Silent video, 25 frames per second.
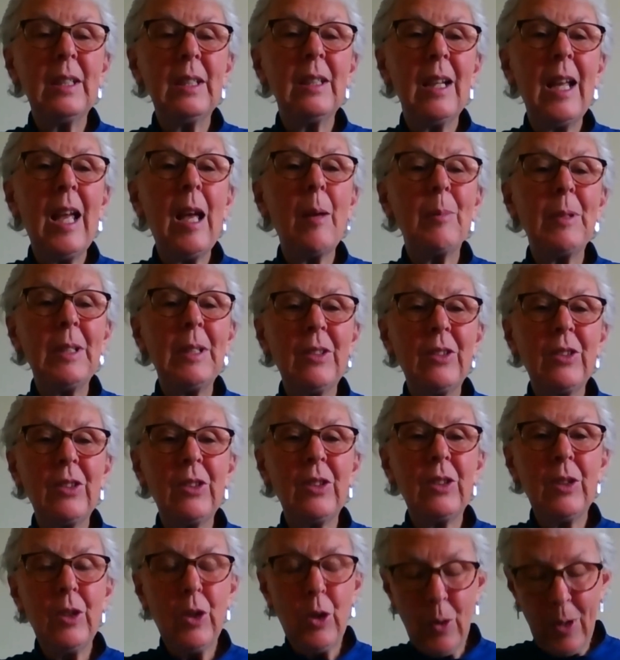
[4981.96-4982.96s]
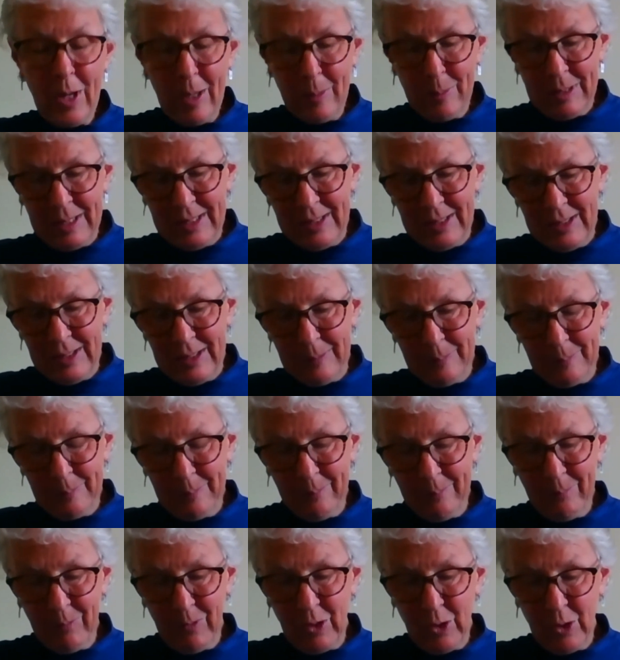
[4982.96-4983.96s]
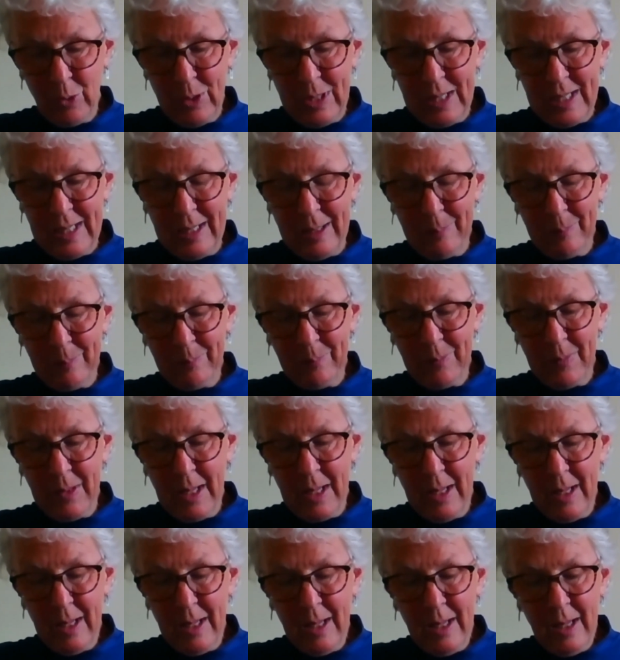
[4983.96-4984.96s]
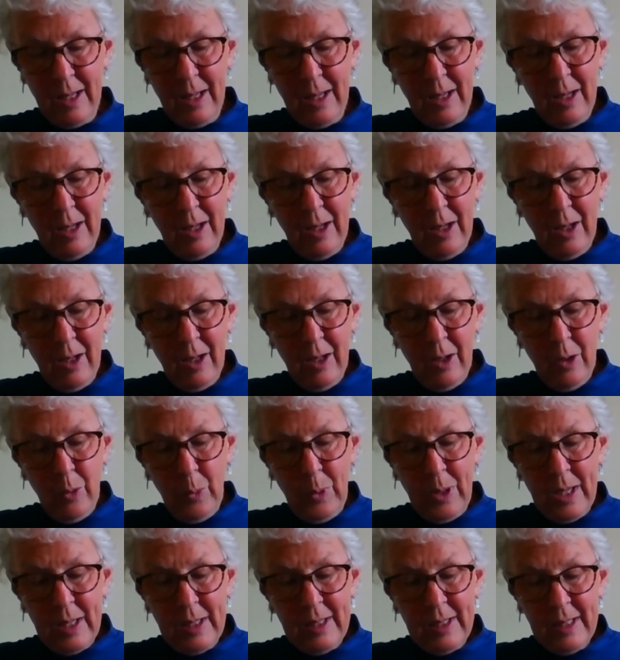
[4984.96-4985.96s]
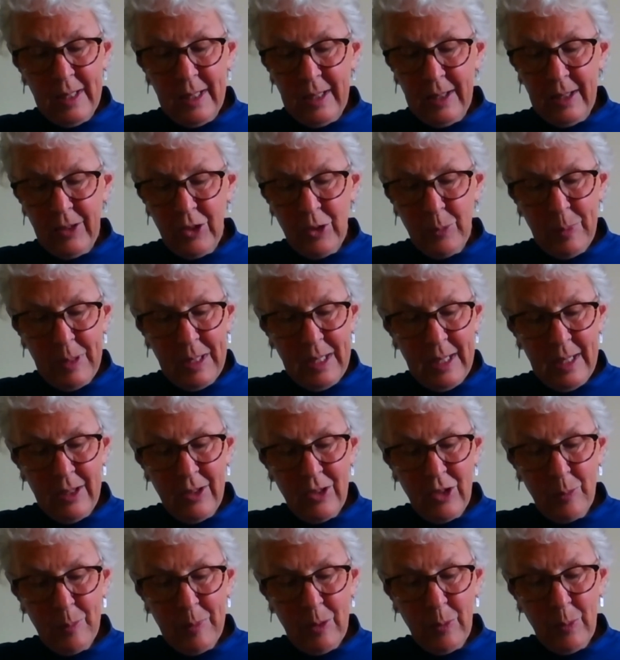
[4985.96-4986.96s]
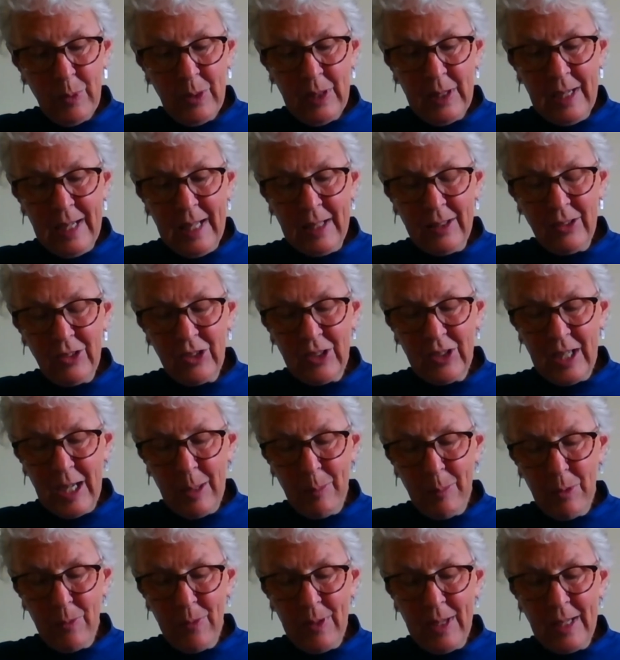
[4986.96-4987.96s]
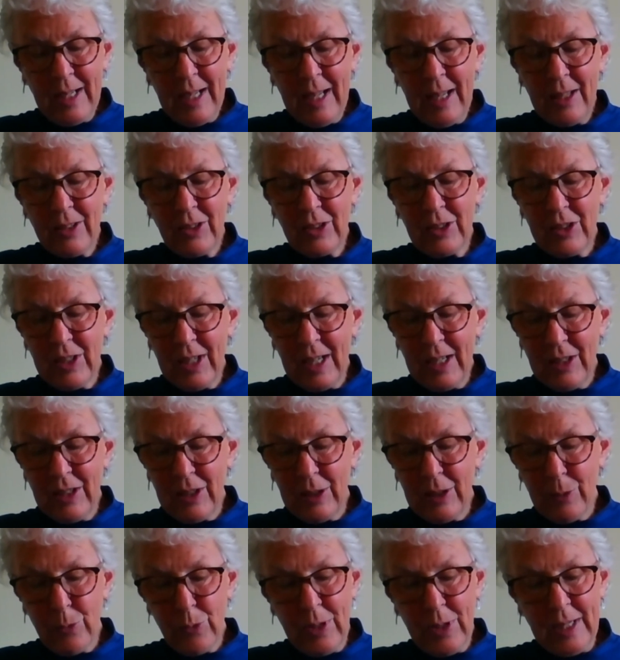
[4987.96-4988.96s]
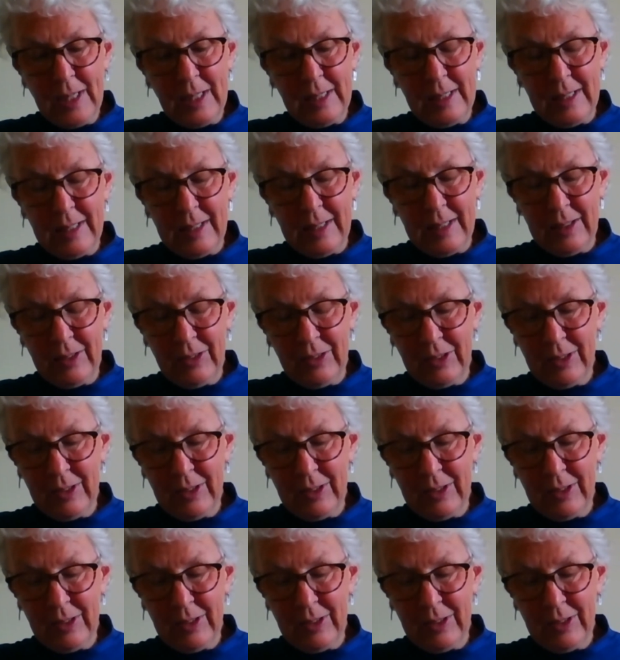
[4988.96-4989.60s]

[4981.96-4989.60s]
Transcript: habits, new habits, really. We are learning to be intimate with the landscape of unhesitating friendliness.